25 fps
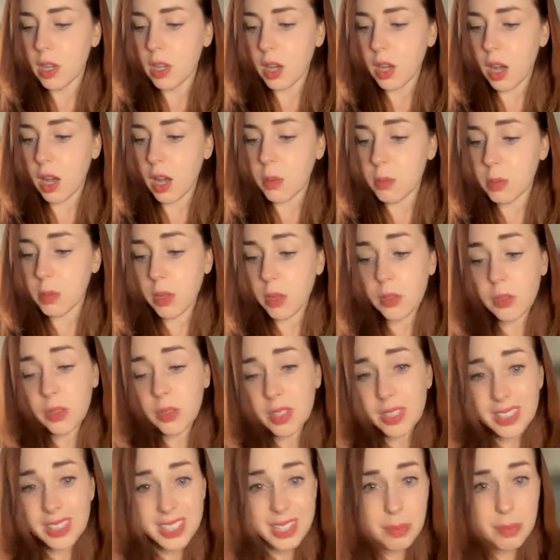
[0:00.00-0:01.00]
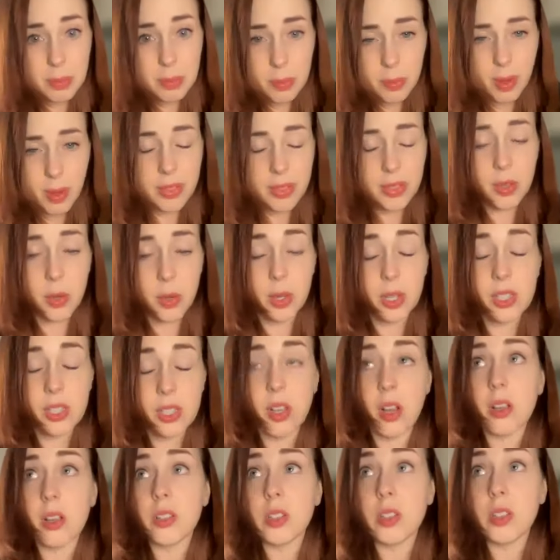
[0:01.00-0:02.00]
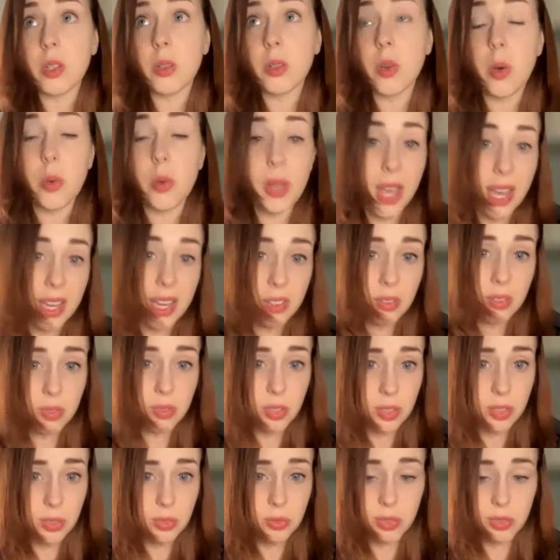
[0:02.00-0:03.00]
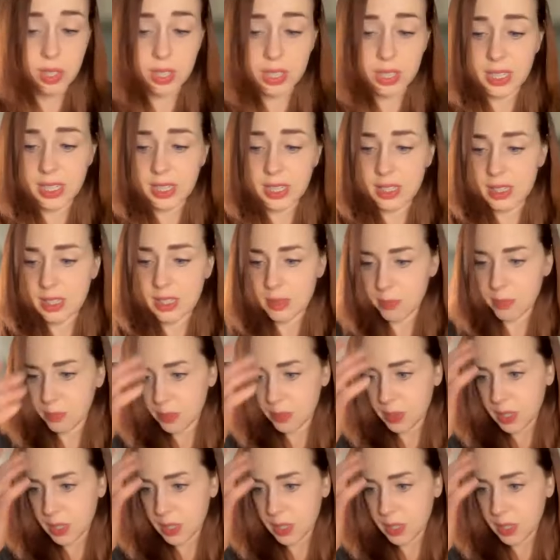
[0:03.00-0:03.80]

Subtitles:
Another thing to keep in mind though, it's also okay to feel your feelings,